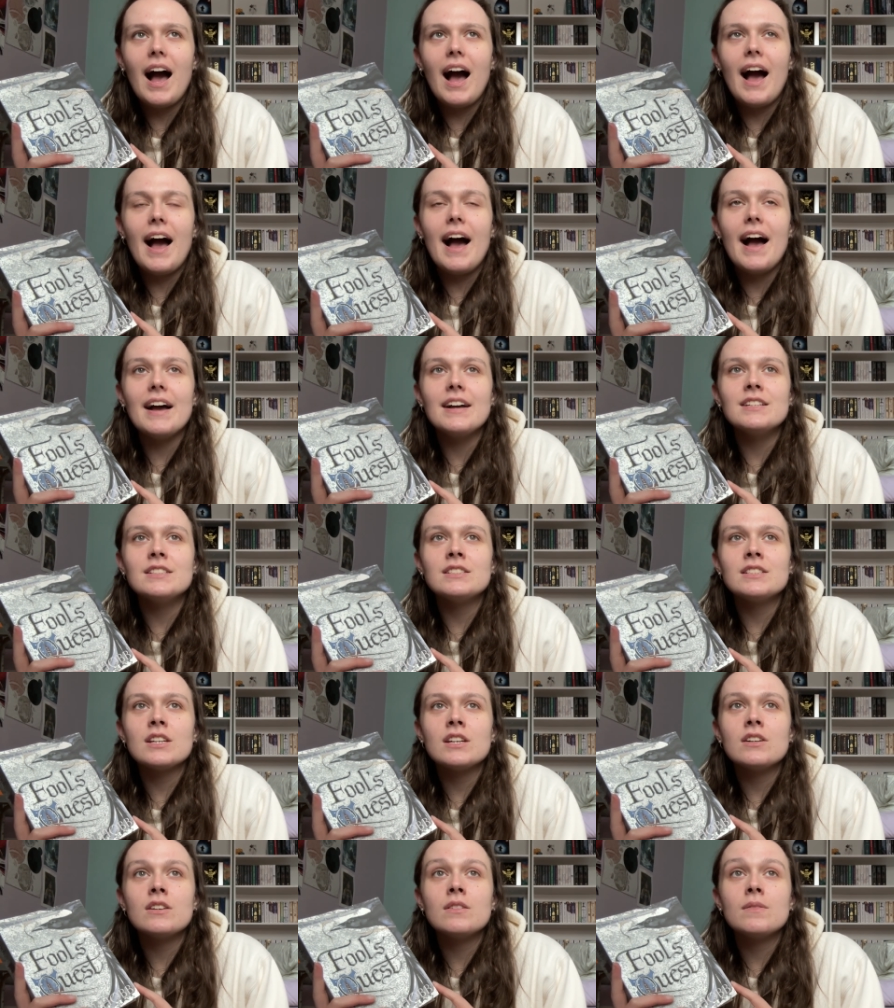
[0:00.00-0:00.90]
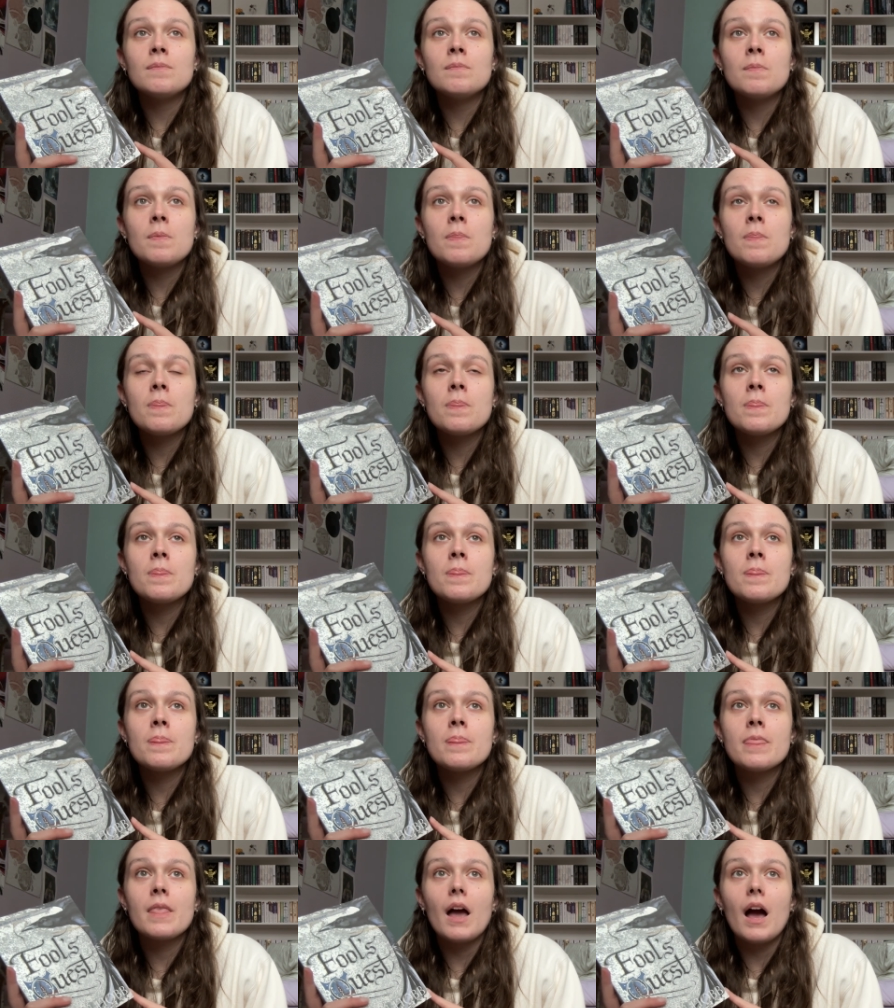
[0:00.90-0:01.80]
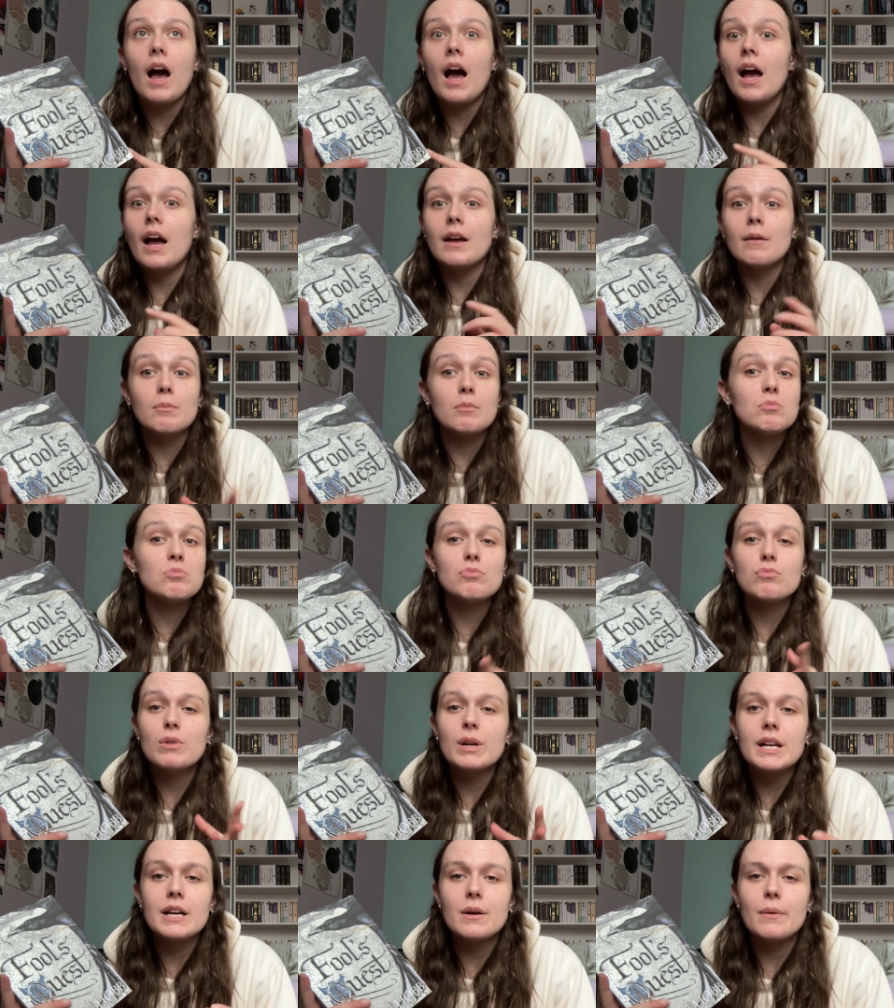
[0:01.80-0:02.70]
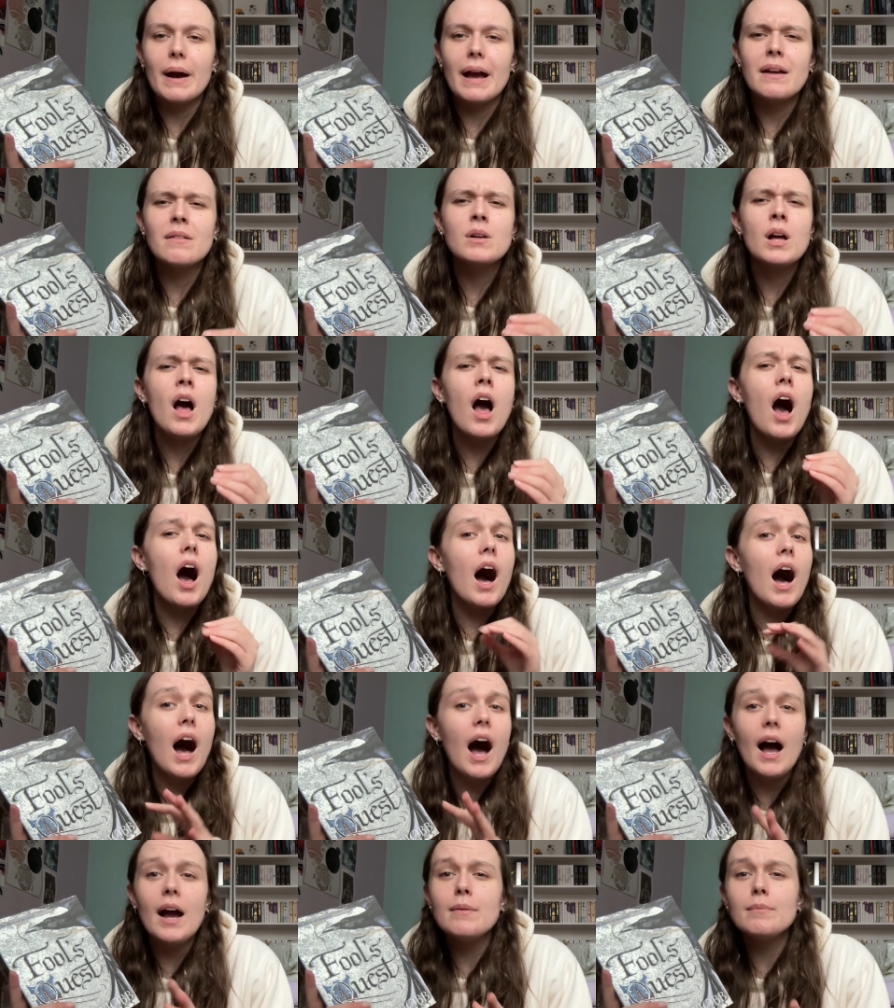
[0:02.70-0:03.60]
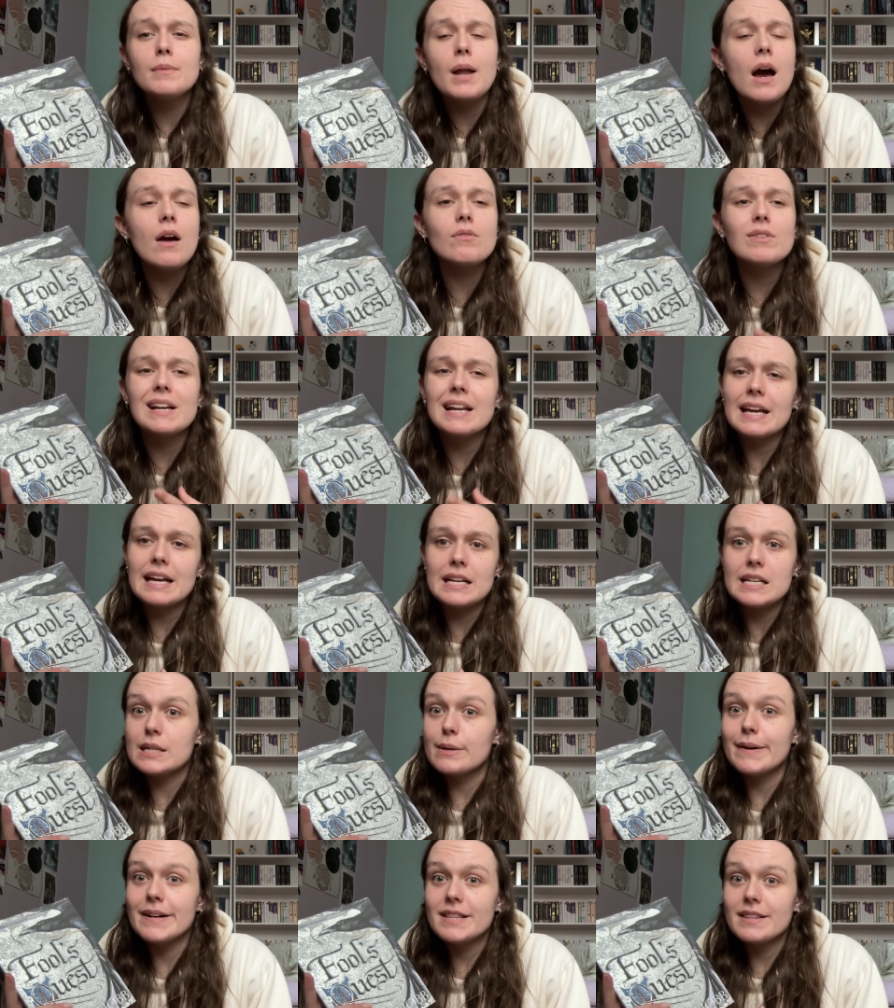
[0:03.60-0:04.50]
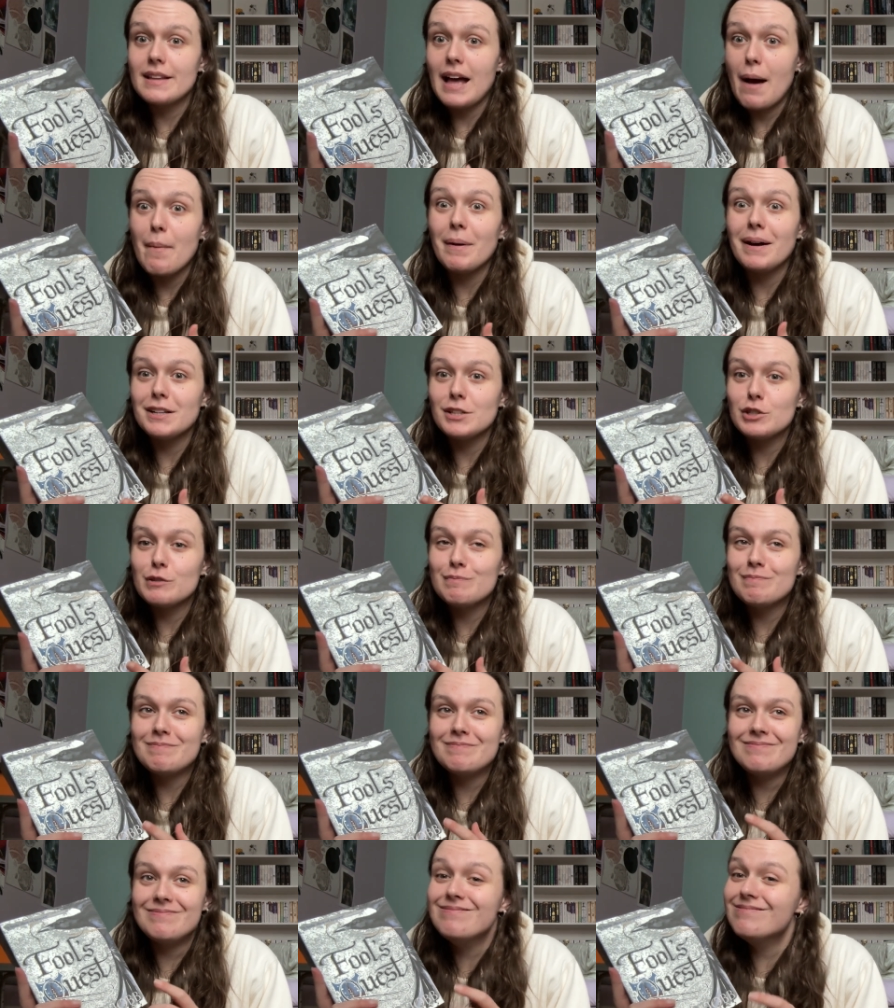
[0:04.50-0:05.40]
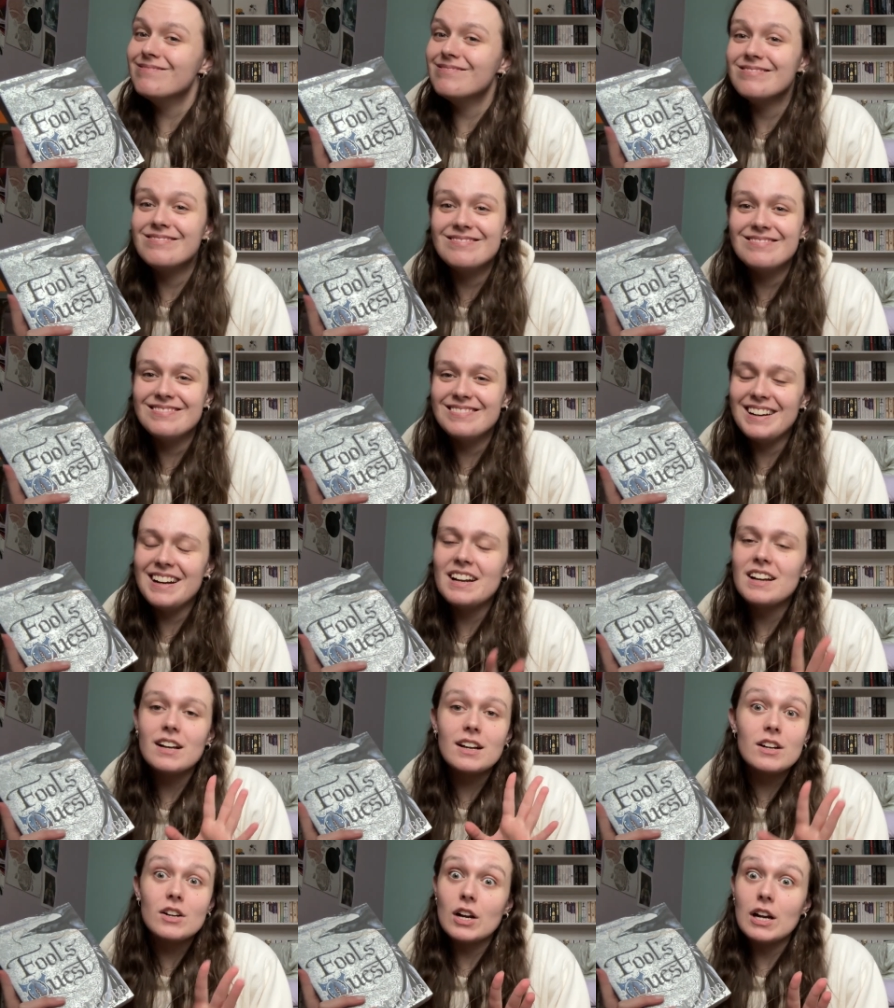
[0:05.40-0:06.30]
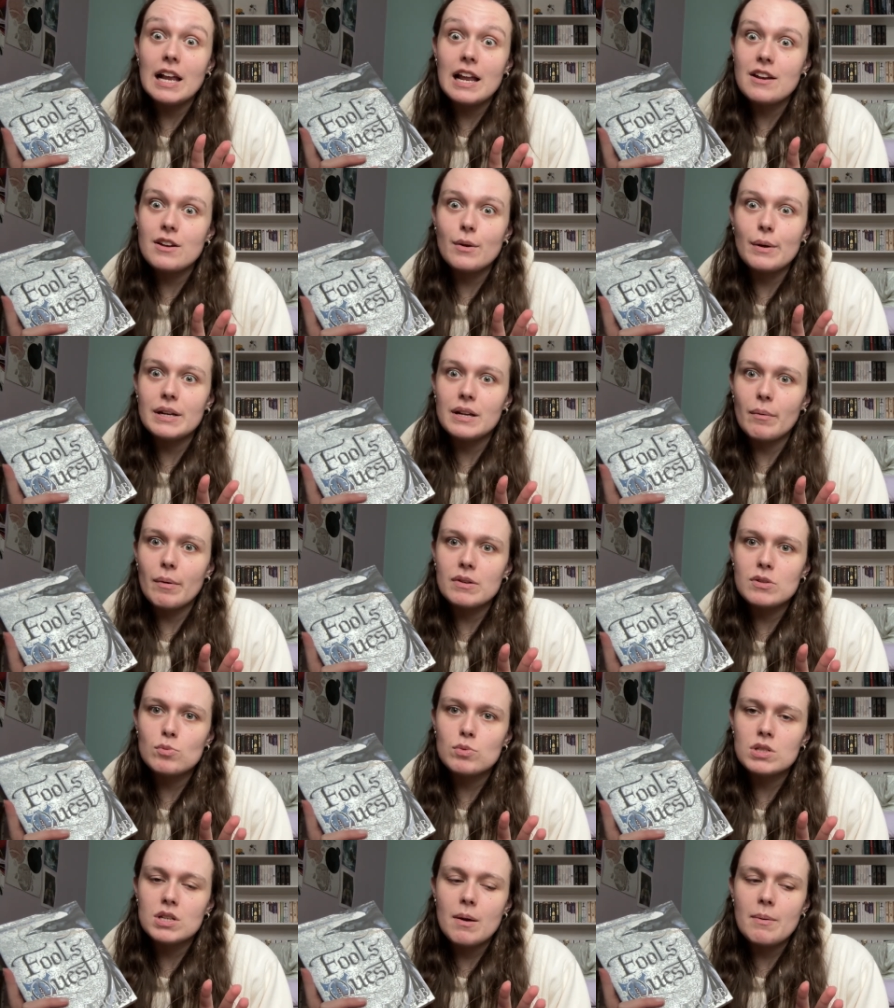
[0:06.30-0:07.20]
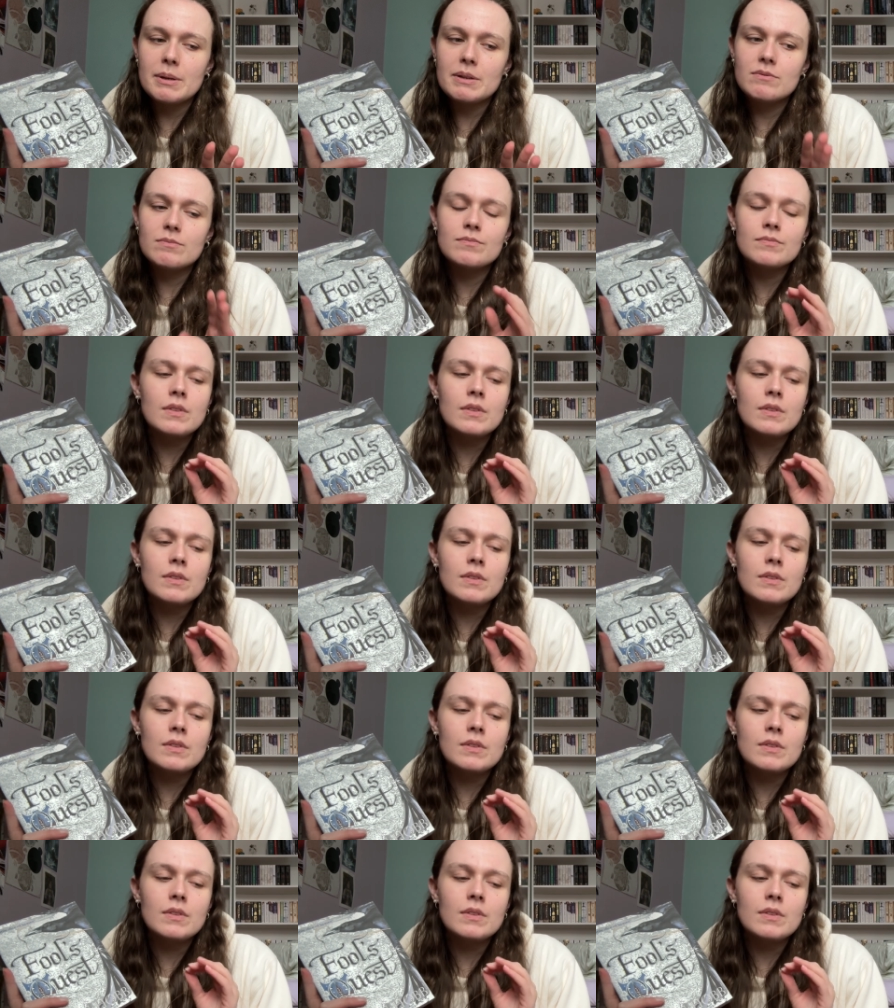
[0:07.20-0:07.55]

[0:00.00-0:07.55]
And I'm reading away. I'm not really into it that much. Girl had no idea what was coming.